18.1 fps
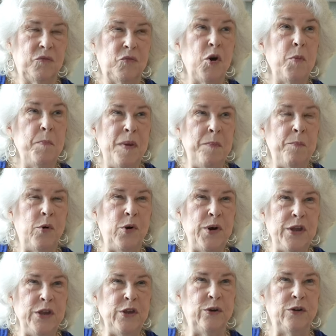
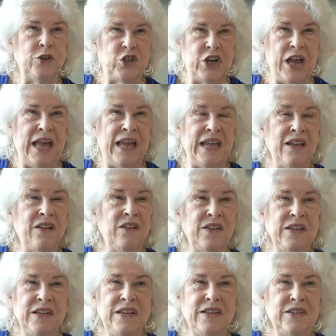remembering your
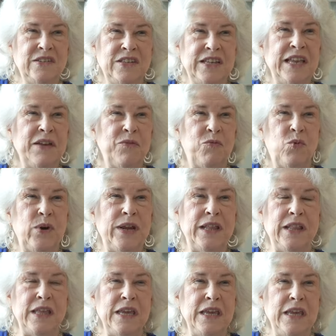child is a
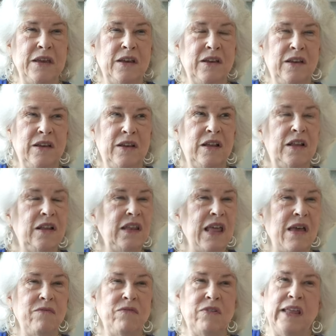really
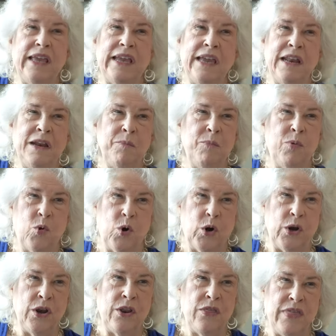lovely and
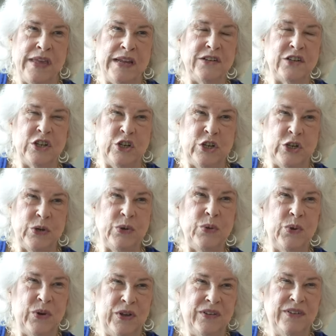important thing to
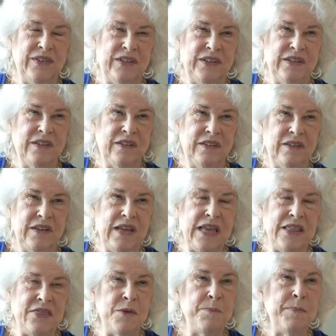do
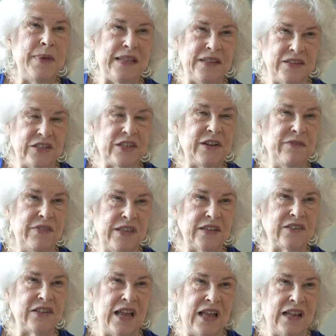in the midst of
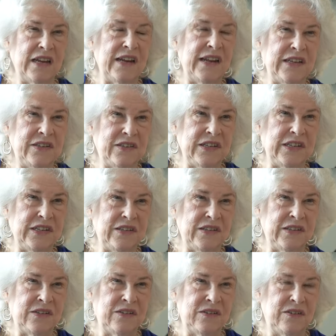this holiday
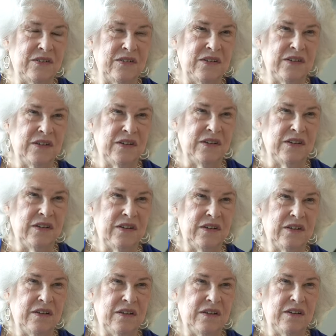season.
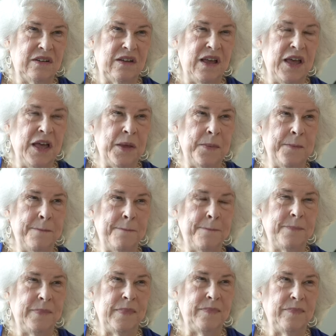
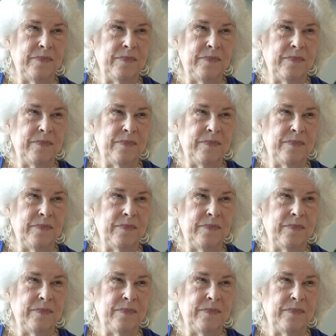Um,